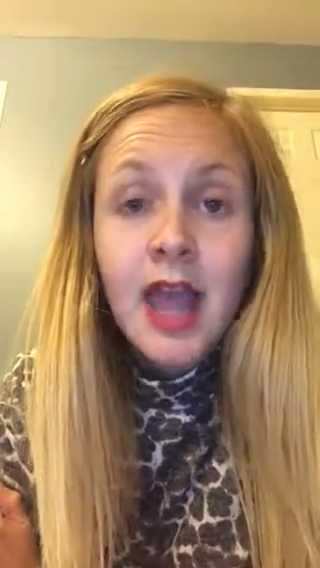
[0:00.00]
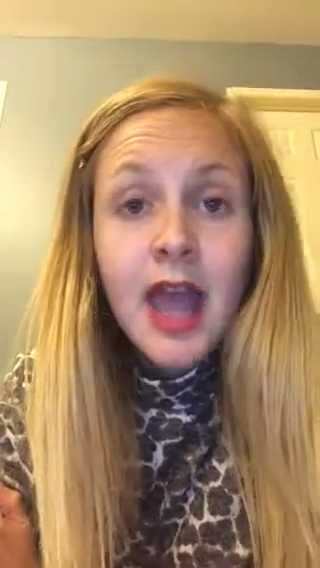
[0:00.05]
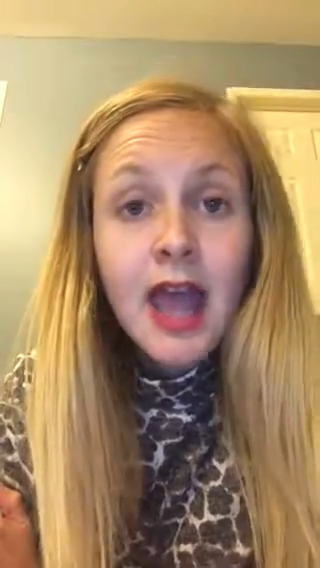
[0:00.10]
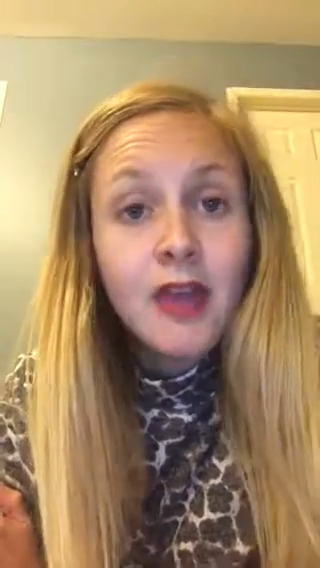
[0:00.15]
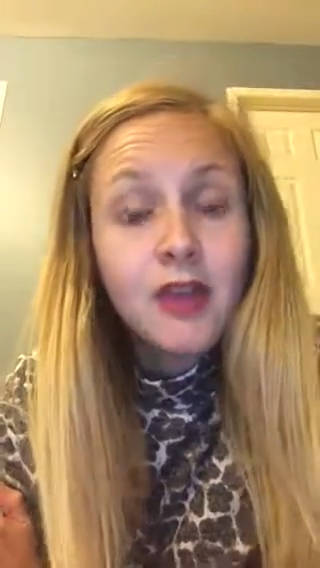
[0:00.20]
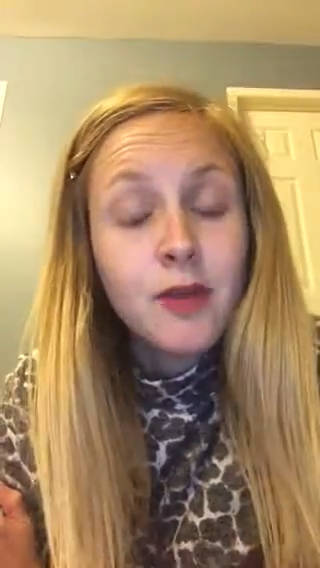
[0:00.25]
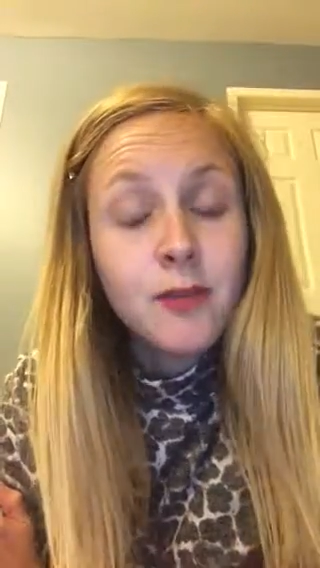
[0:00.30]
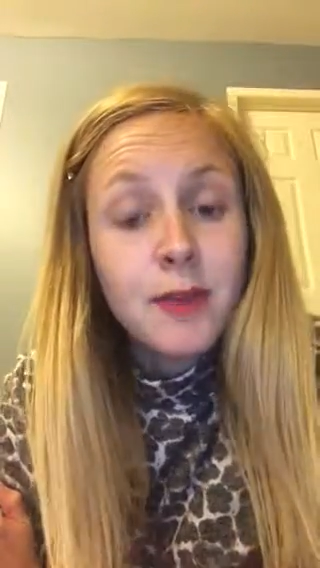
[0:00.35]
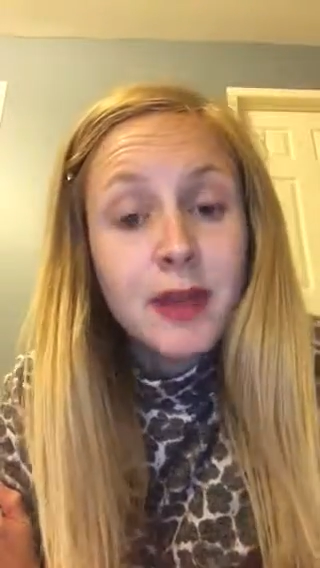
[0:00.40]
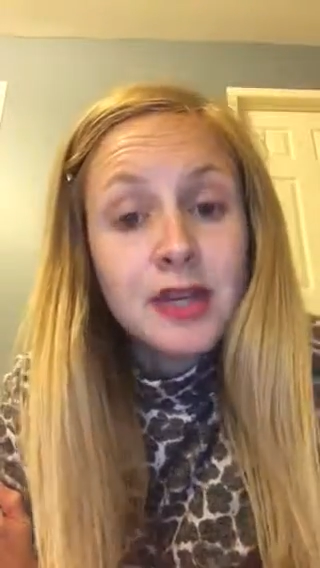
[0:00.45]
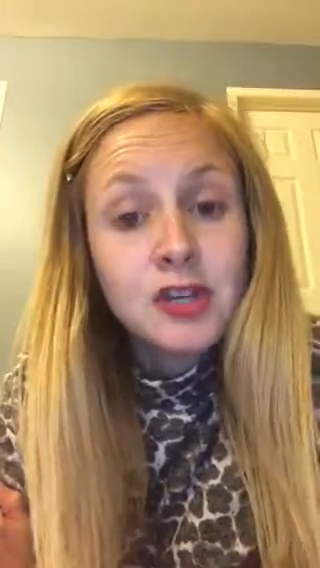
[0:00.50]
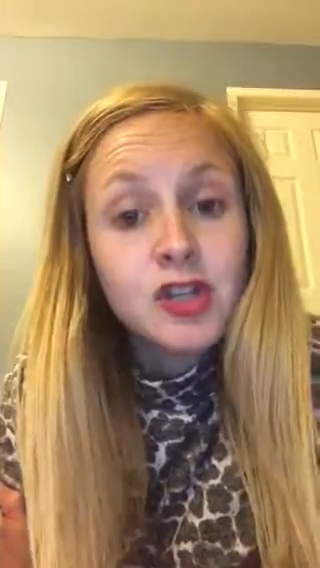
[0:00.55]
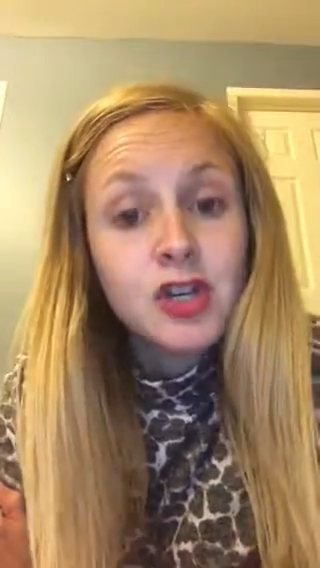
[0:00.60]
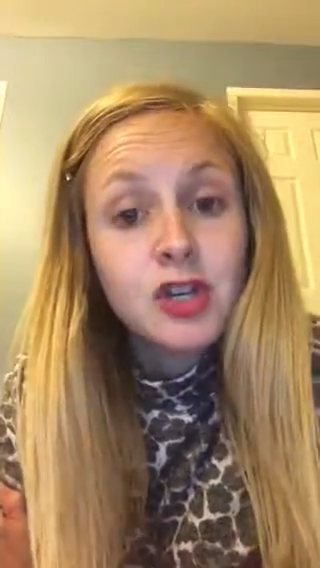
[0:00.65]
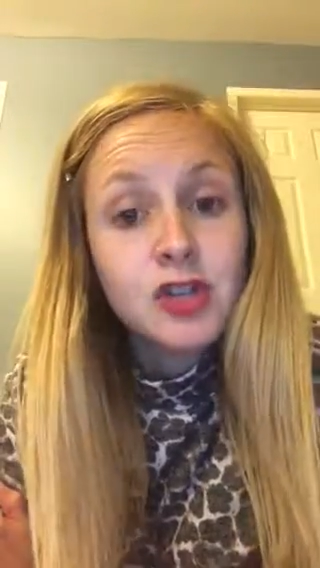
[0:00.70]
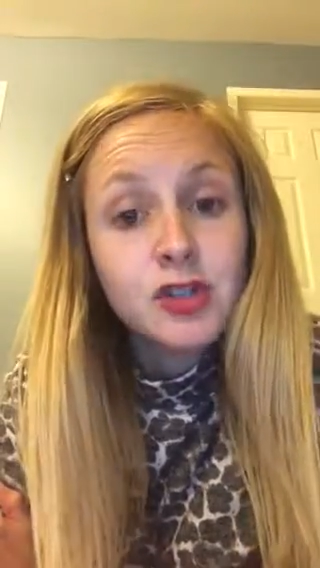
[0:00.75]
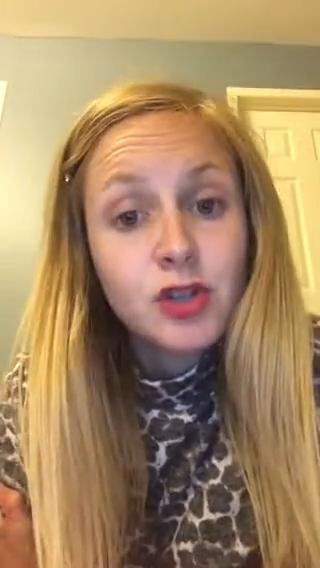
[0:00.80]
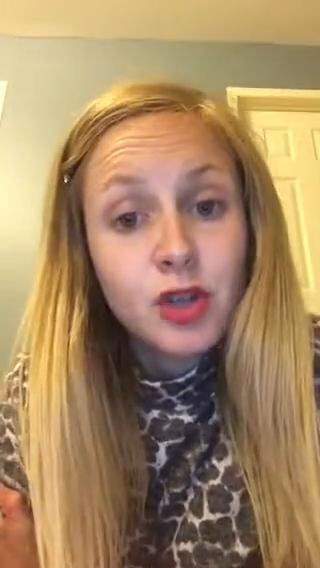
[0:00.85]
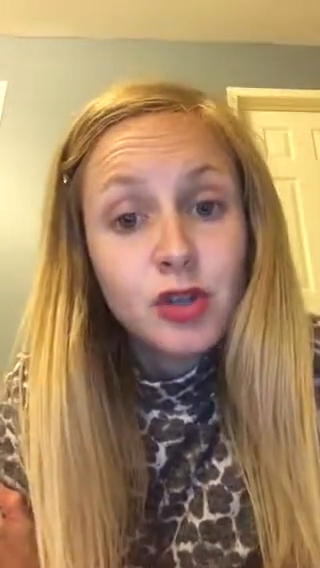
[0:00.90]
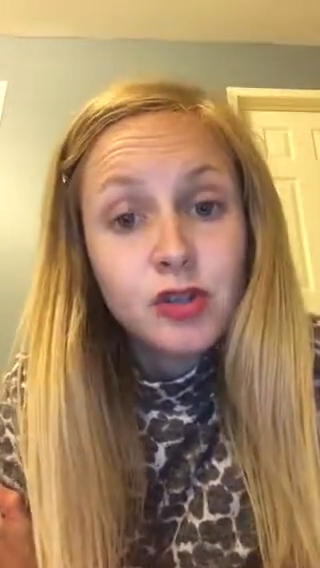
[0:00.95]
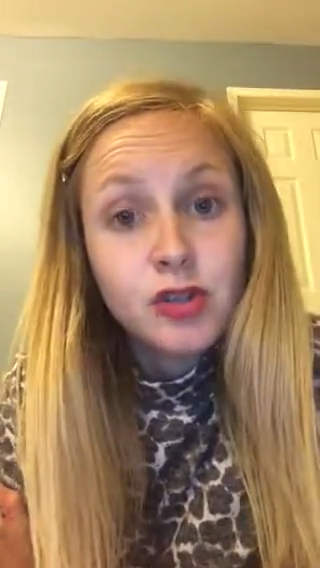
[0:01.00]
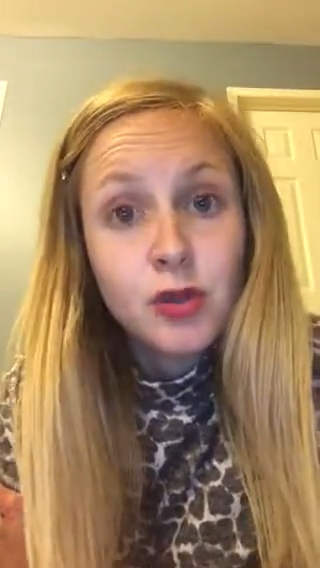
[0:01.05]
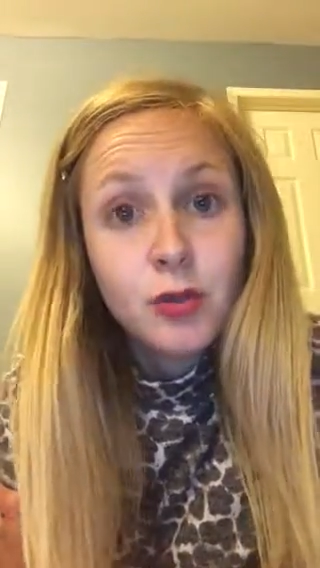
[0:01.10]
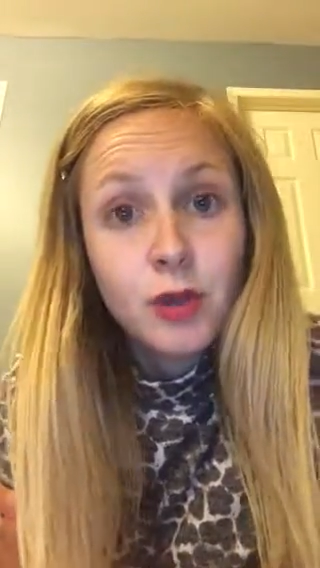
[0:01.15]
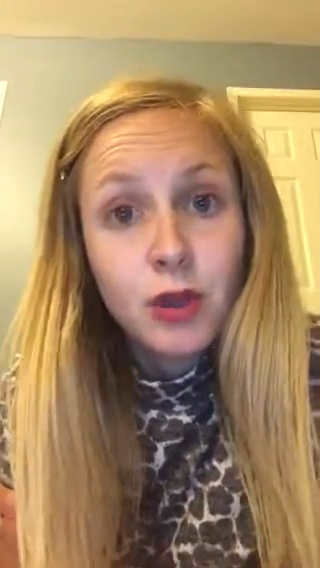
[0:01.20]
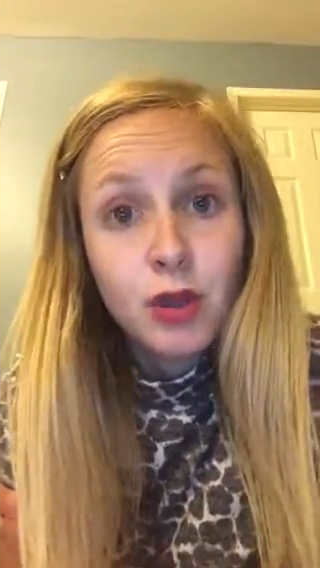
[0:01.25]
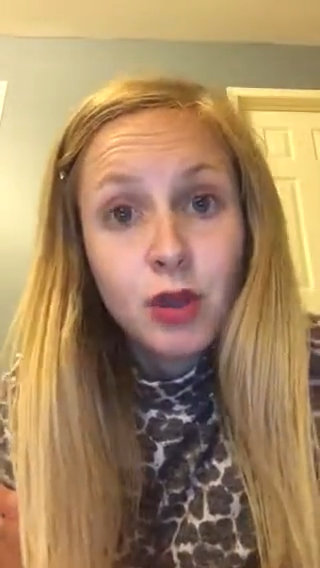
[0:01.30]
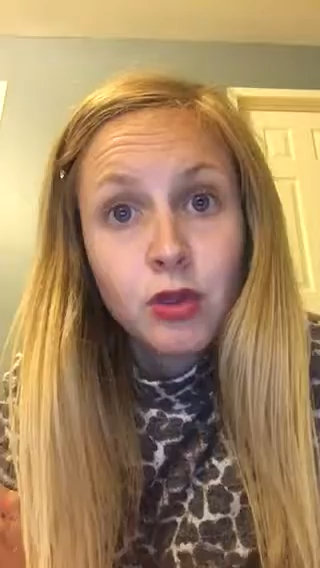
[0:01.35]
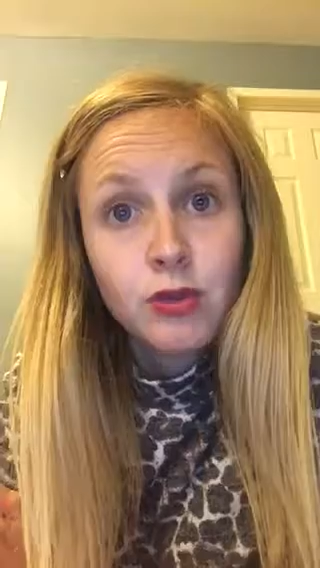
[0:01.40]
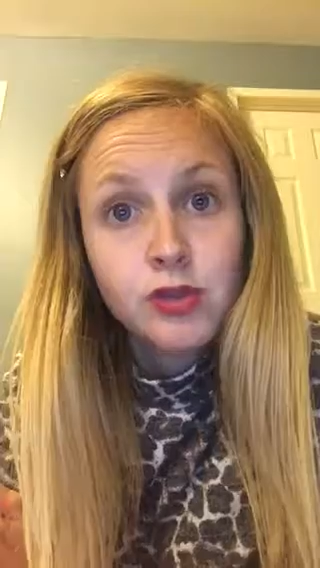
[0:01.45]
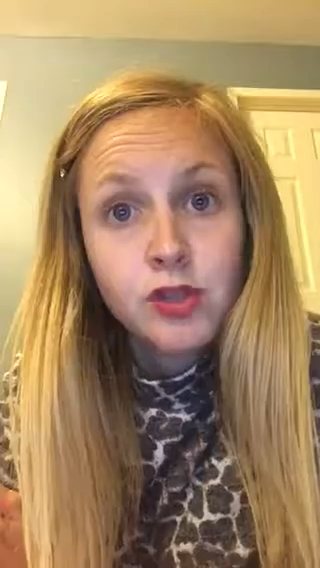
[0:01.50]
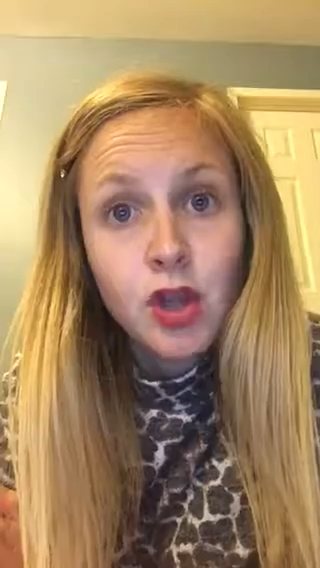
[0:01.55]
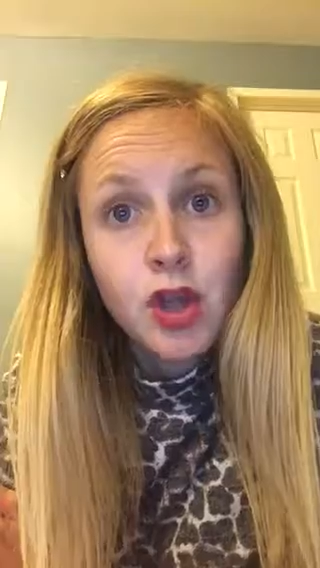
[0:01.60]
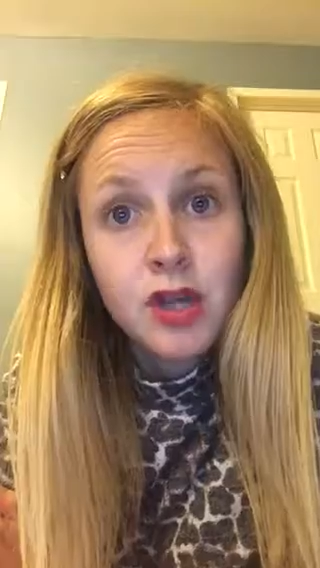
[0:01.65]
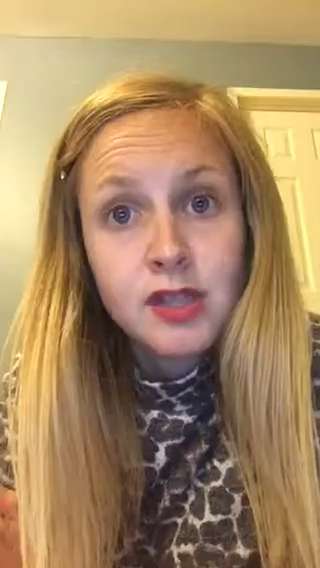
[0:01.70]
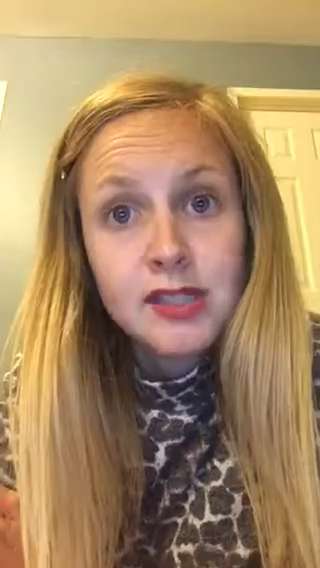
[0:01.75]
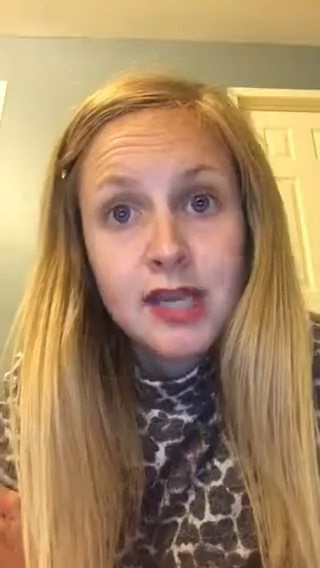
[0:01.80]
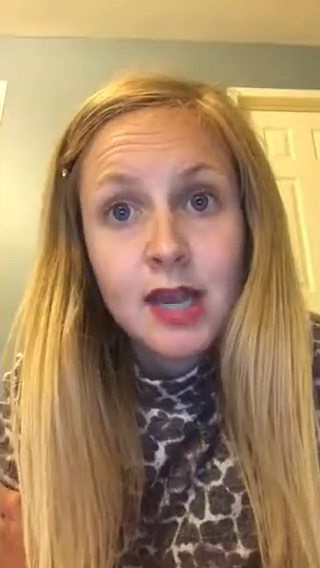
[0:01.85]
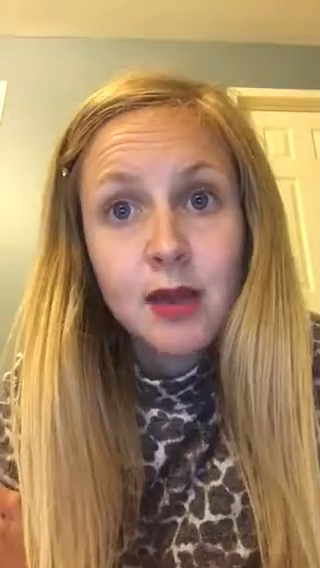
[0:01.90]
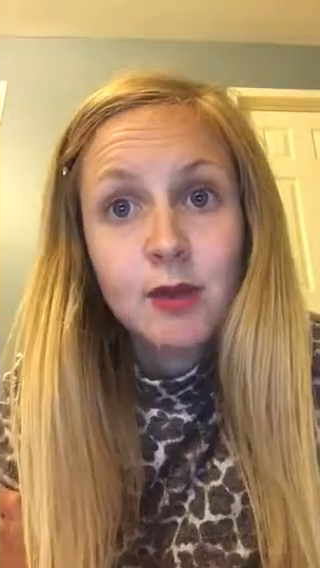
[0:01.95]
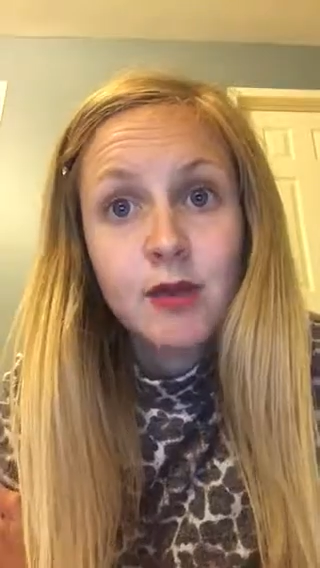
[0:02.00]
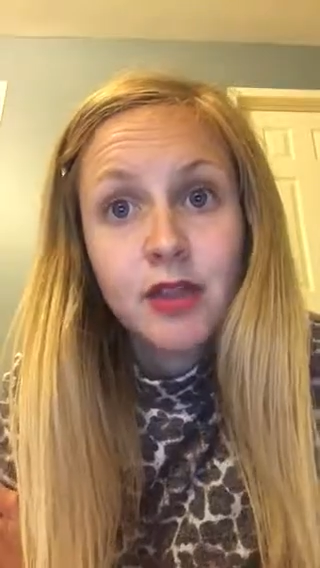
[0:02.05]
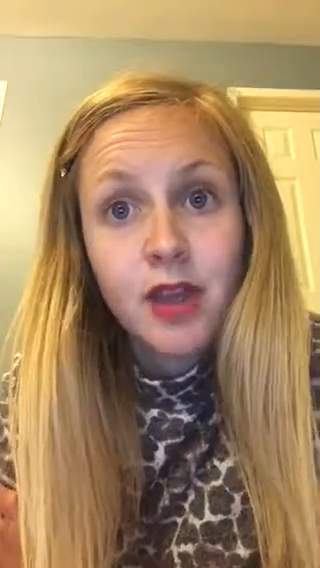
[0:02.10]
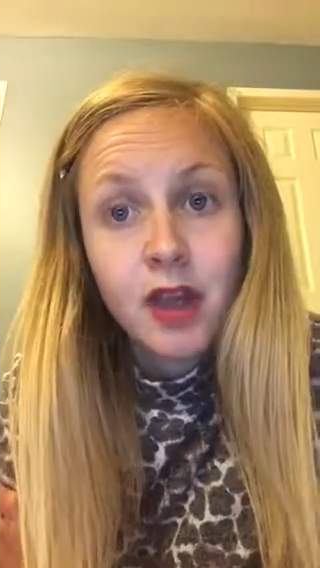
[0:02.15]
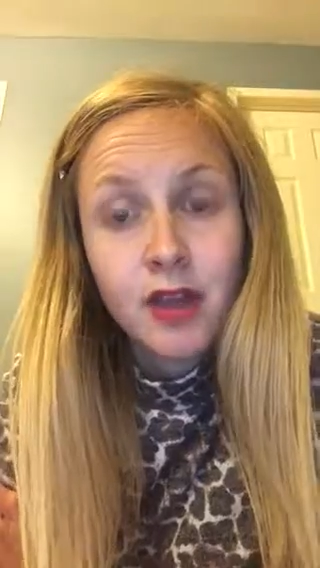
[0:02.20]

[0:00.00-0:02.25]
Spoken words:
and the patient is also in close contact with